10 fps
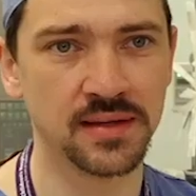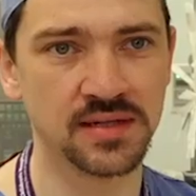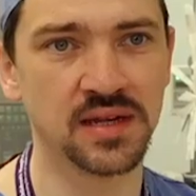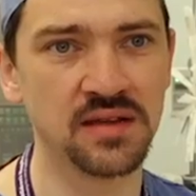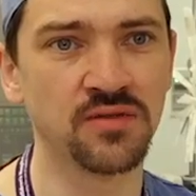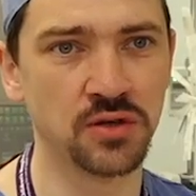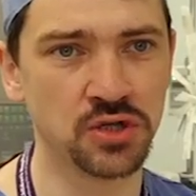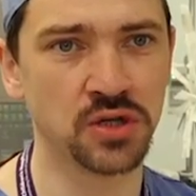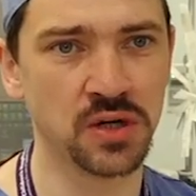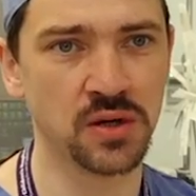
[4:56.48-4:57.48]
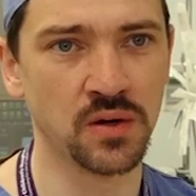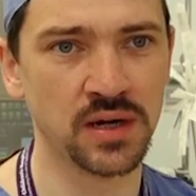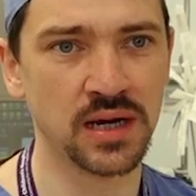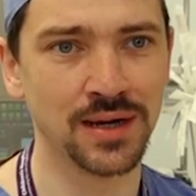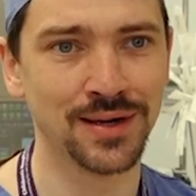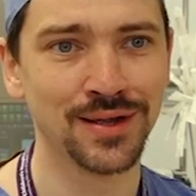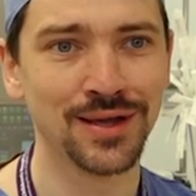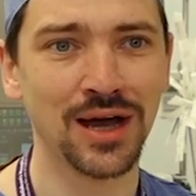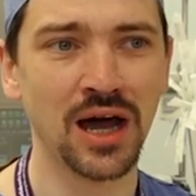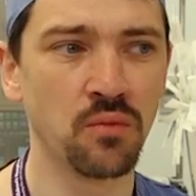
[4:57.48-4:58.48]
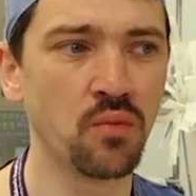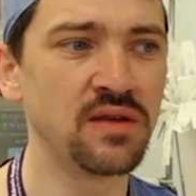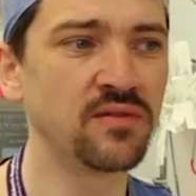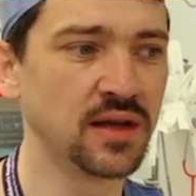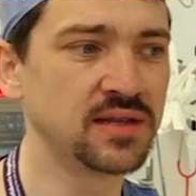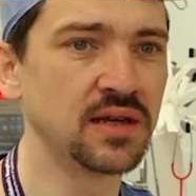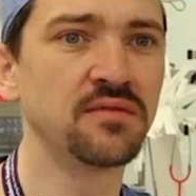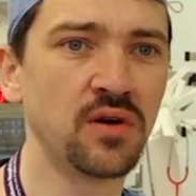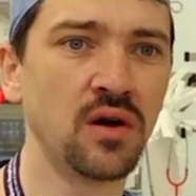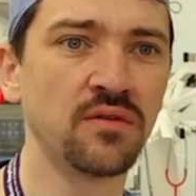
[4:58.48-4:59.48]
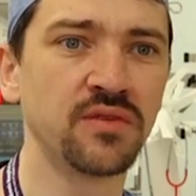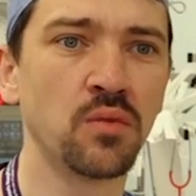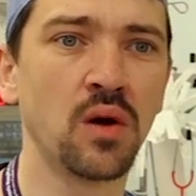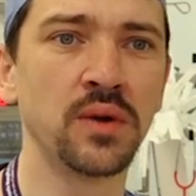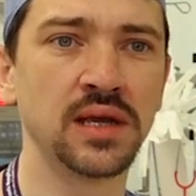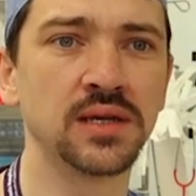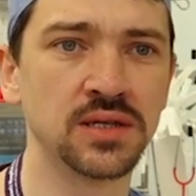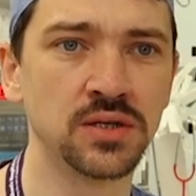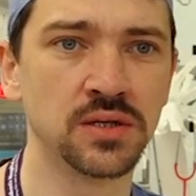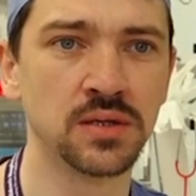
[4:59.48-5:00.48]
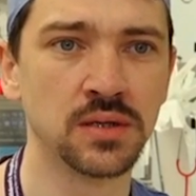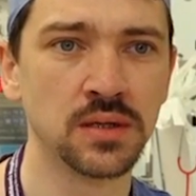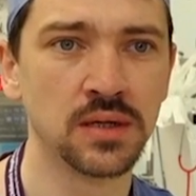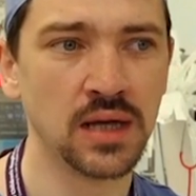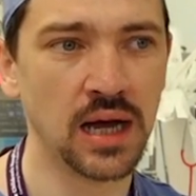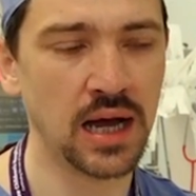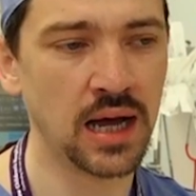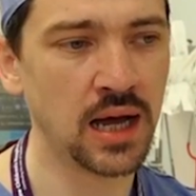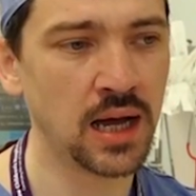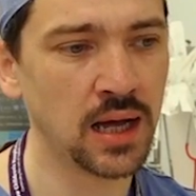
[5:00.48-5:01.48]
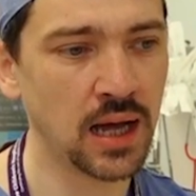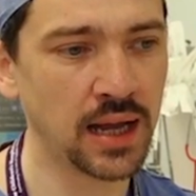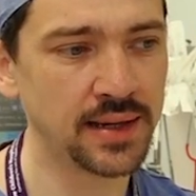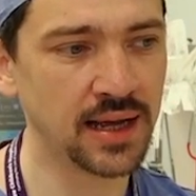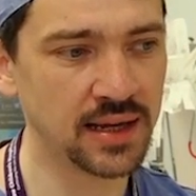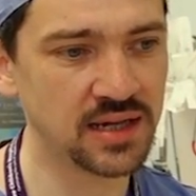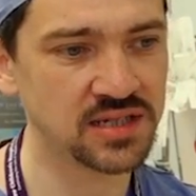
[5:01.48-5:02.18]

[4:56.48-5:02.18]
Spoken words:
There's an evolution going on here, and we've got to evolve in what we can do. And I